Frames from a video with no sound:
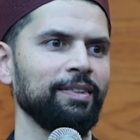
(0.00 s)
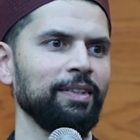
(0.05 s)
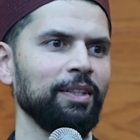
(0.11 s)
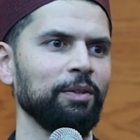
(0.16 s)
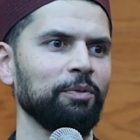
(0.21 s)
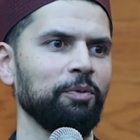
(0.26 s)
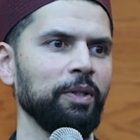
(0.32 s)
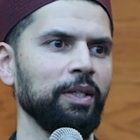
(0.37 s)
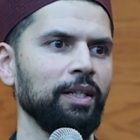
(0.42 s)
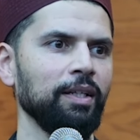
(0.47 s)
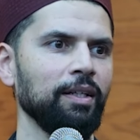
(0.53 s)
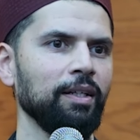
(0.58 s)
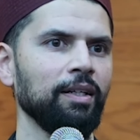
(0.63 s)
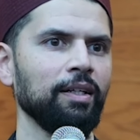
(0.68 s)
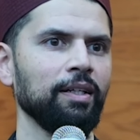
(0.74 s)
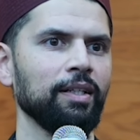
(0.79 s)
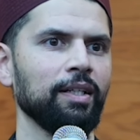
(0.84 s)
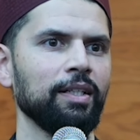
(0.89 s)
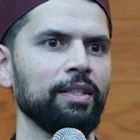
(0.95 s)
if we
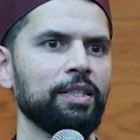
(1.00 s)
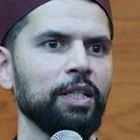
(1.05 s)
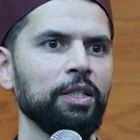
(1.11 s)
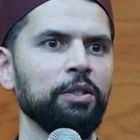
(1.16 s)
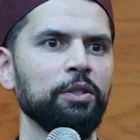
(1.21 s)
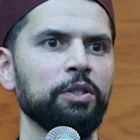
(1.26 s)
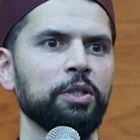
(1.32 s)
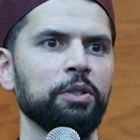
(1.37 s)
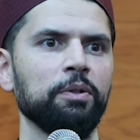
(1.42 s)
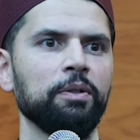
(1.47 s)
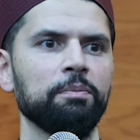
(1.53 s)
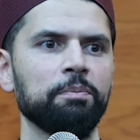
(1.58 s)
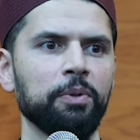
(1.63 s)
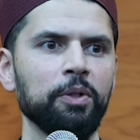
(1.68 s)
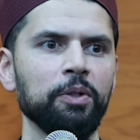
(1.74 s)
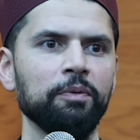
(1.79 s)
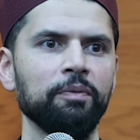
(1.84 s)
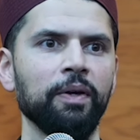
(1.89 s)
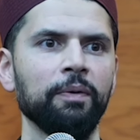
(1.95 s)
continue to
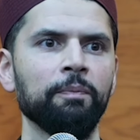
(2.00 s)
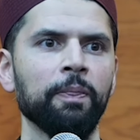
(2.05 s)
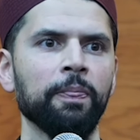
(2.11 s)
improve.